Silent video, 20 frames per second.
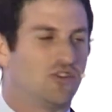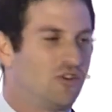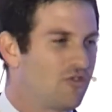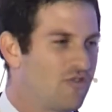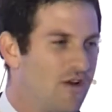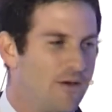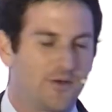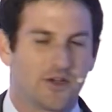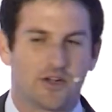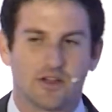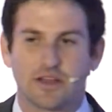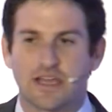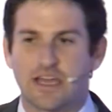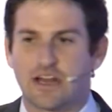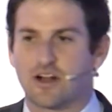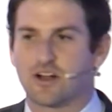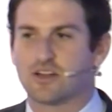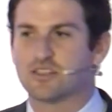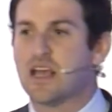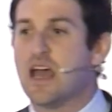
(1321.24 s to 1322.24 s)
criminal
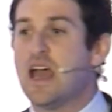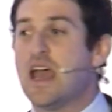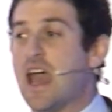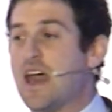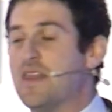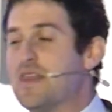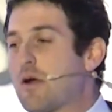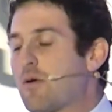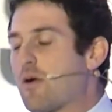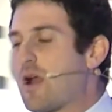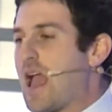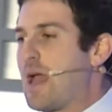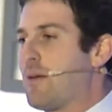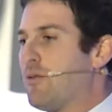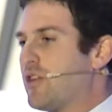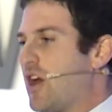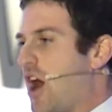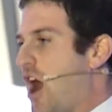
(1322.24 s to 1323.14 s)
leaders, and they were able to